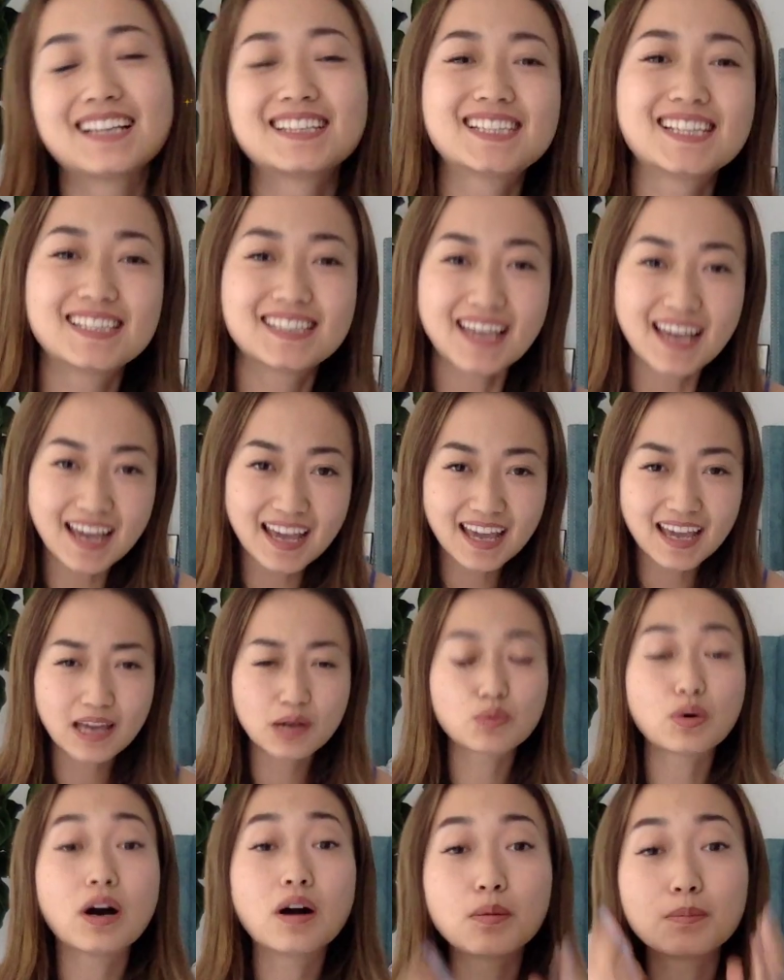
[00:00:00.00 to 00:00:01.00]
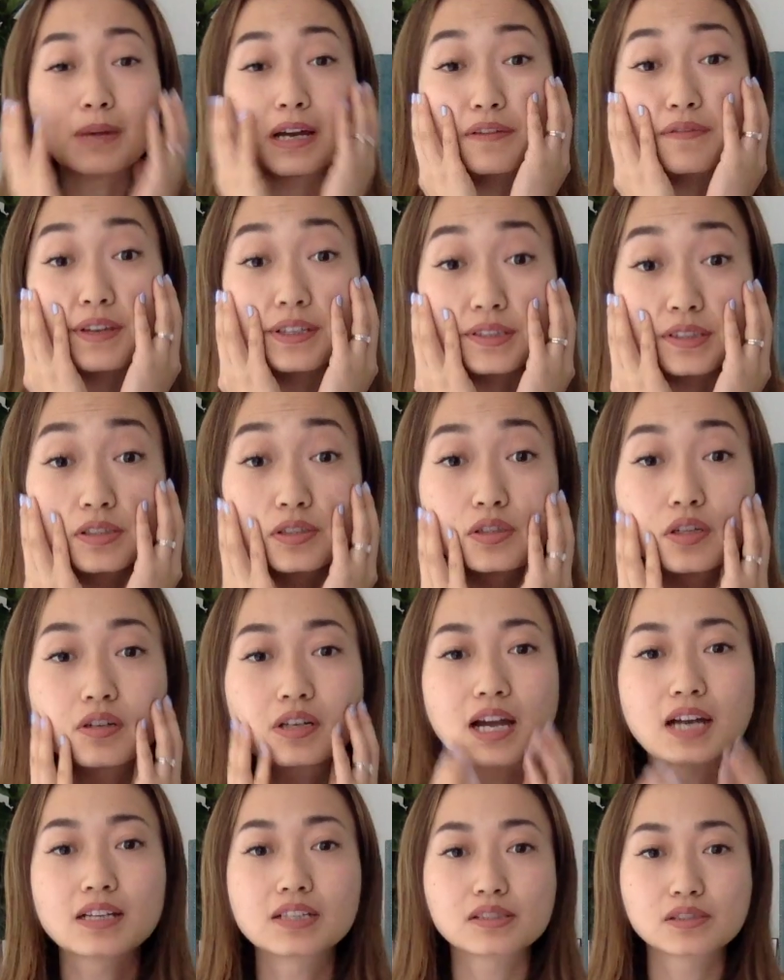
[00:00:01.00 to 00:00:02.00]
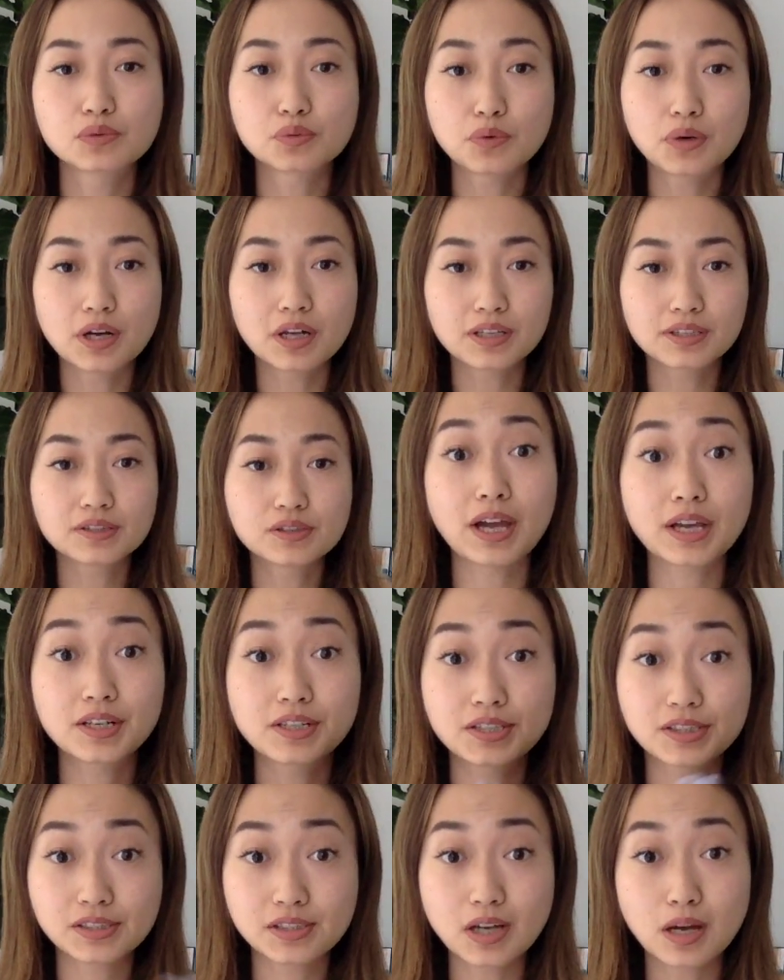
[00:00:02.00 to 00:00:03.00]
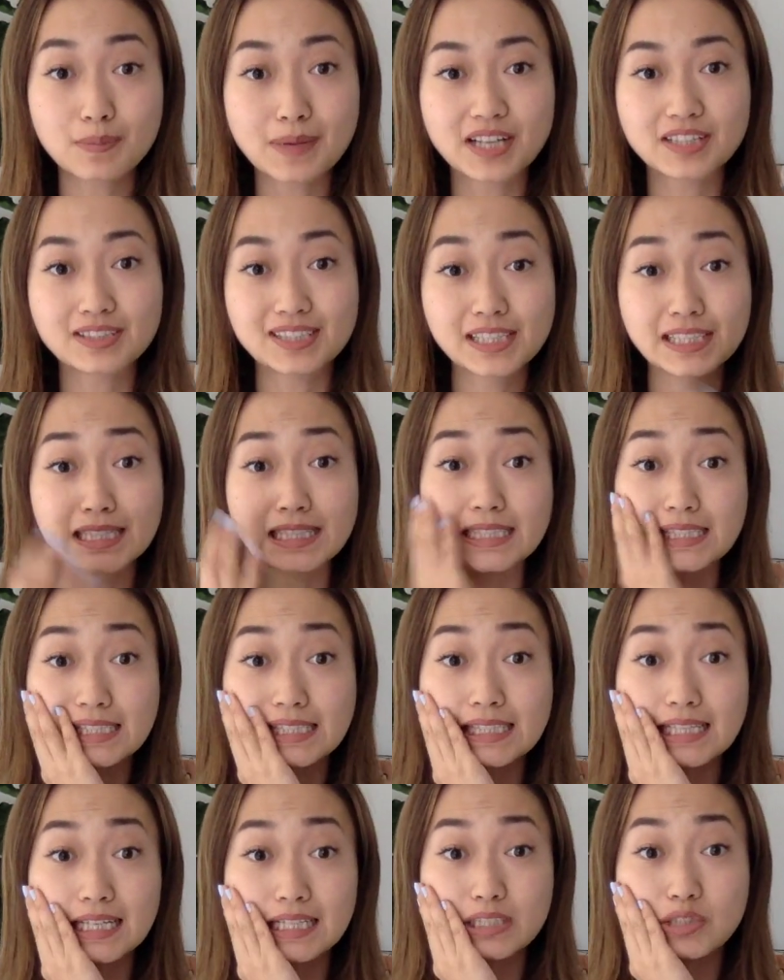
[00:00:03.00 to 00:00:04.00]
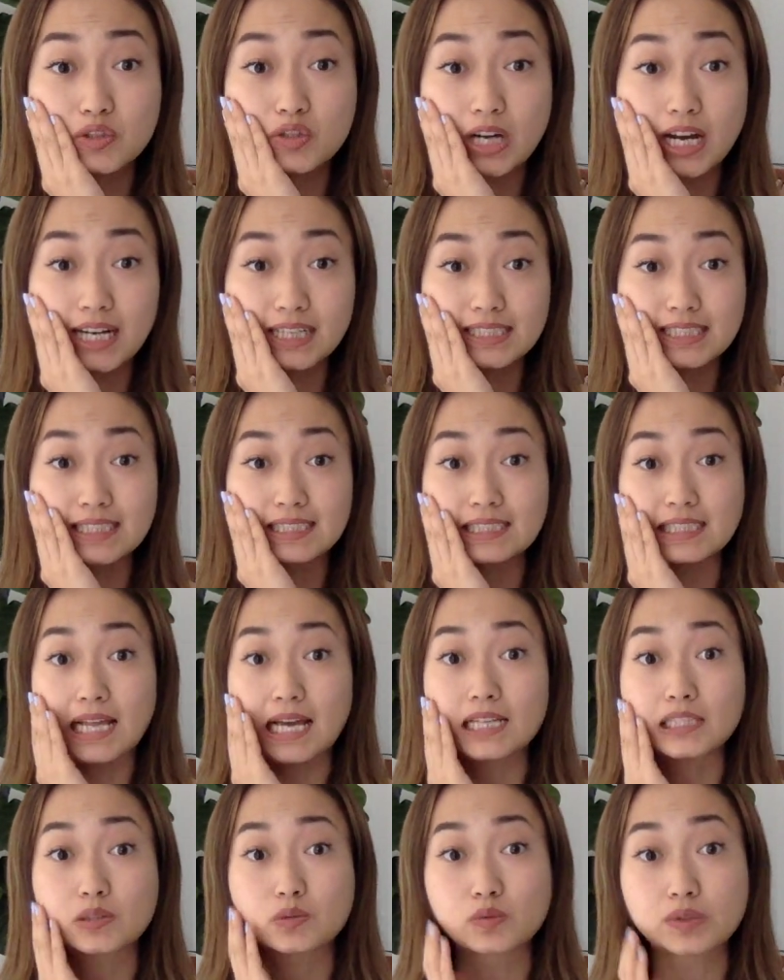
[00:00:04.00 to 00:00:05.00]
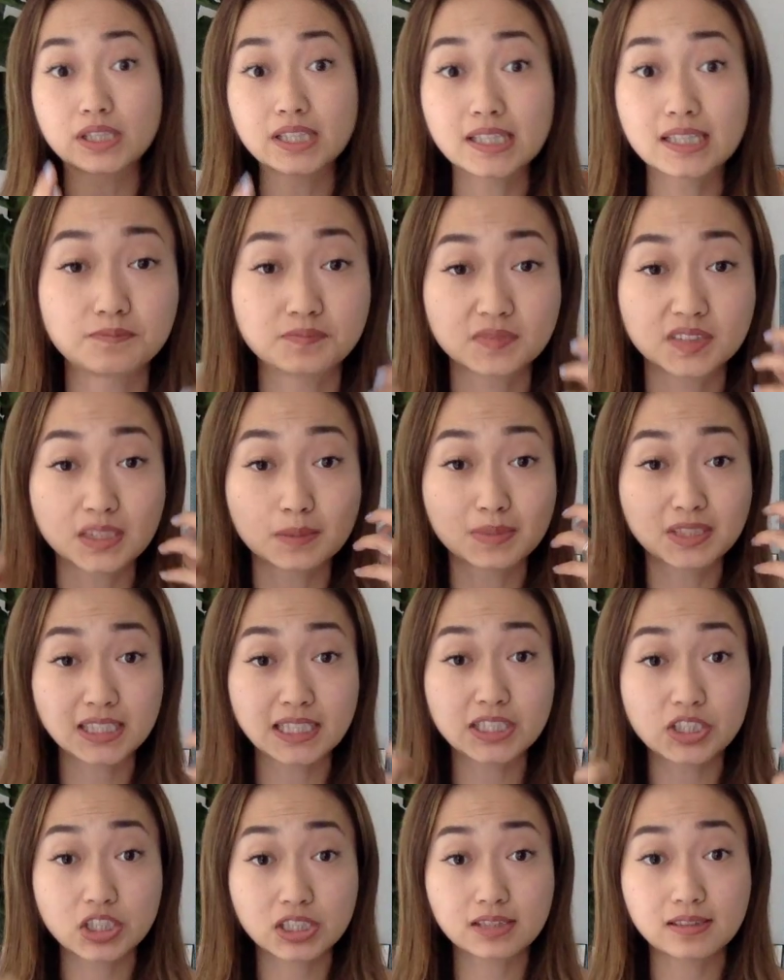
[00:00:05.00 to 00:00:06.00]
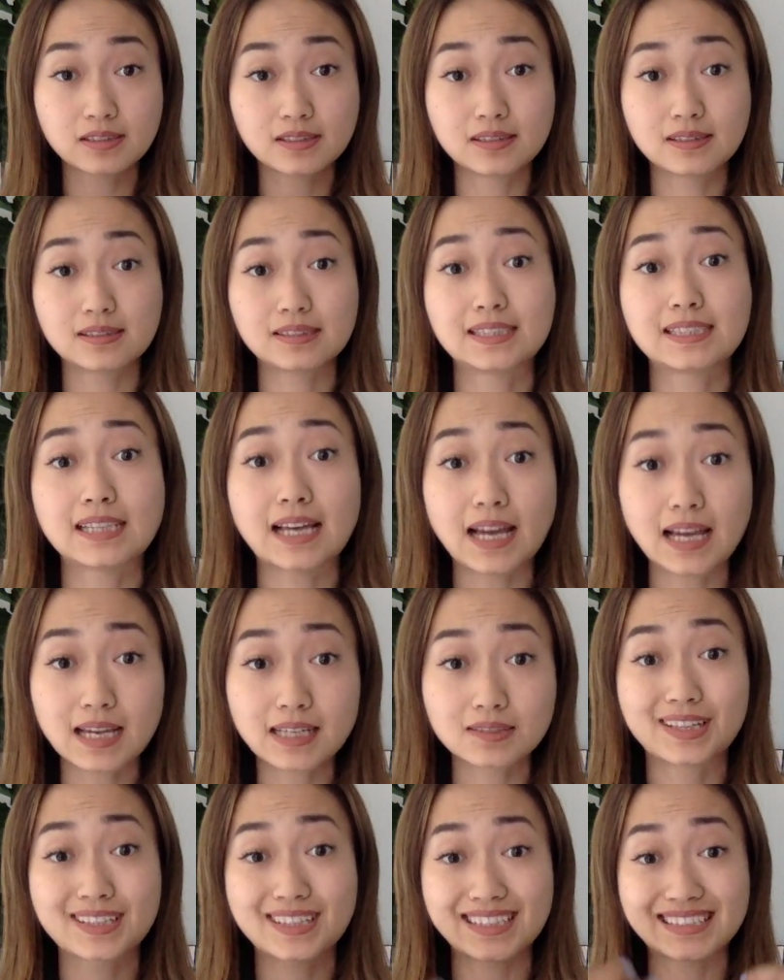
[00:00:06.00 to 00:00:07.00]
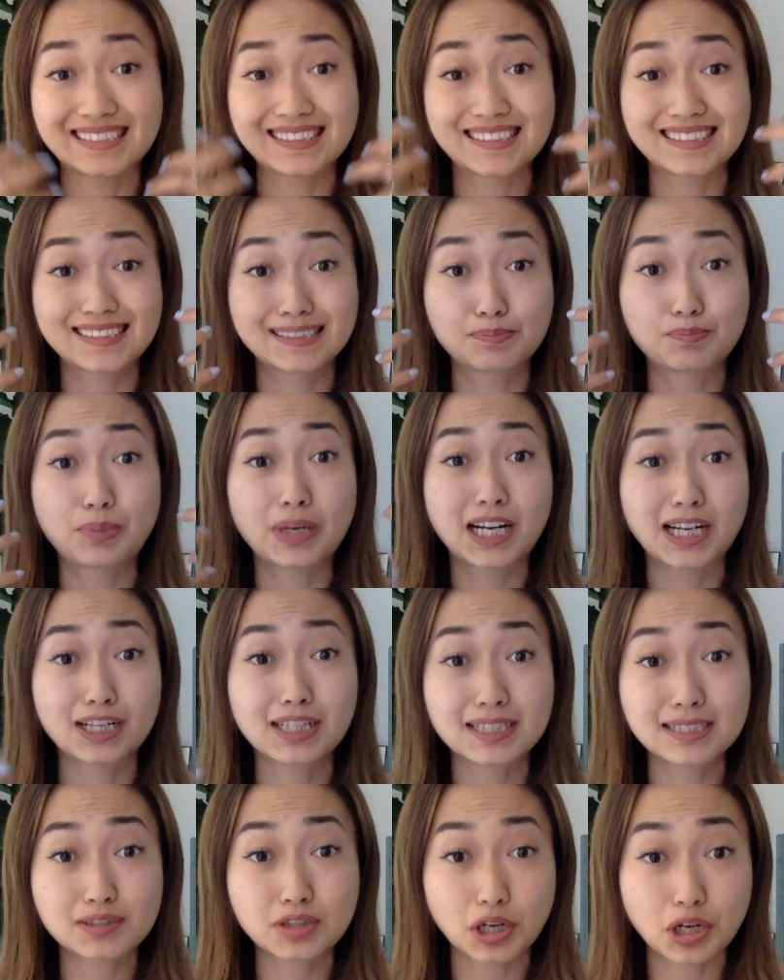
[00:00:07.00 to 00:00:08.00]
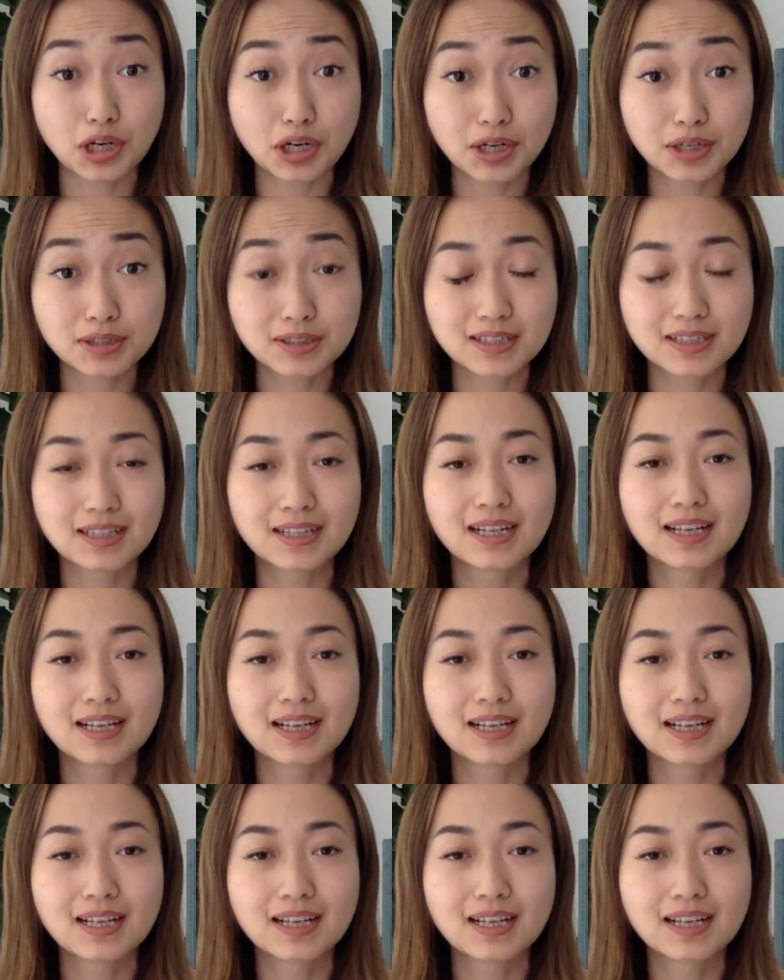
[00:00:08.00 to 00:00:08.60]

Today, well, my face is still kind of swollen. I just got my teeth extracted last week. Some stitches inside. I can barely talk.